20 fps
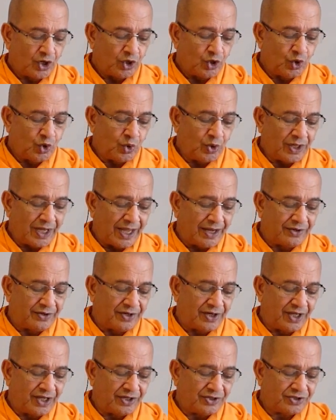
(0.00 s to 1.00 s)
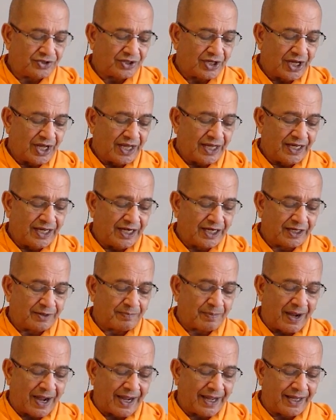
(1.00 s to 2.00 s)
You can reach it
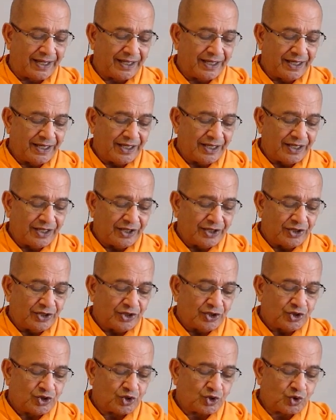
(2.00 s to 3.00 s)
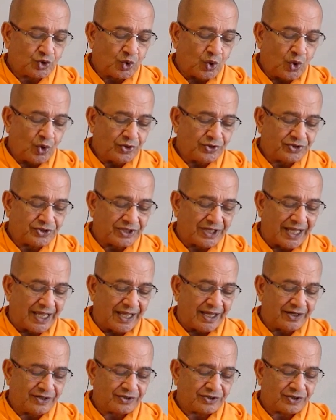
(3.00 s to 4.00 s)
by stone
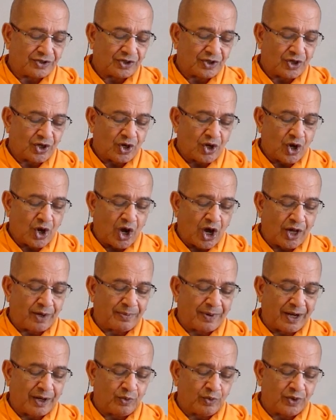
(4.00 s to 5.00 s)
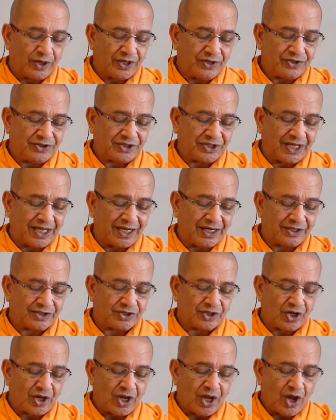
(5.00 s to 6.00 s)
stairs, or by wooden
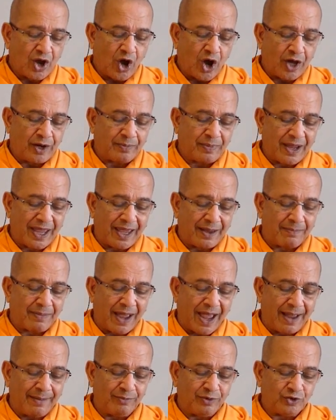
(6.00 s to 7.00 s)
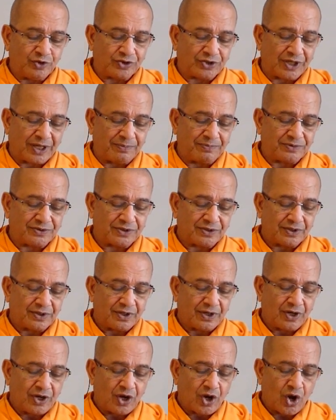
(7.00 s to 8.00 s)
stairs, or by bamboo steps,
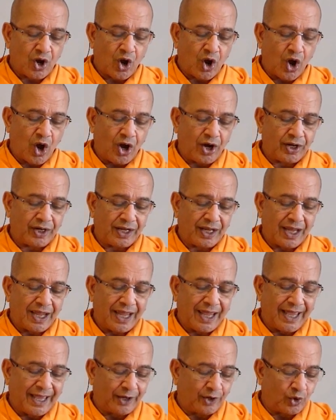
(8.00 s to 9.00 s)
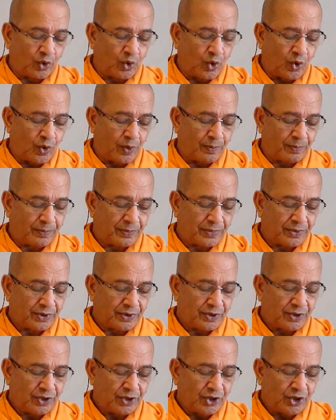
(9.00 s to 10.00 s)
or a rope.
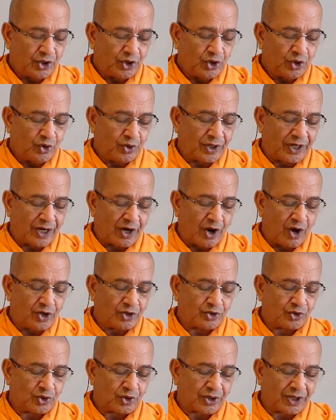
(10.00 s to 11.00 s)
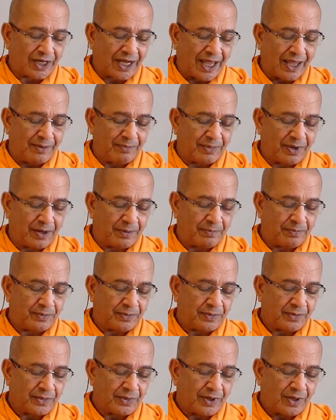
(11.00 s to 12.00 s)
You can also climb up
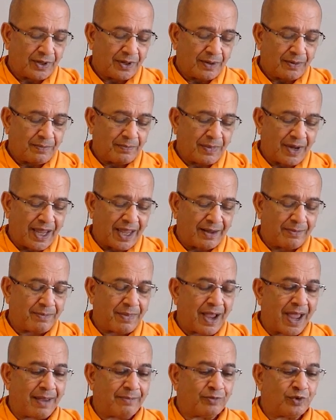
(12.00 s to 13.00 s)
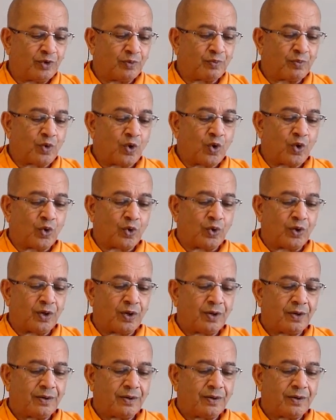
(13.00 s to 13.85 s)
by a bamboo pole.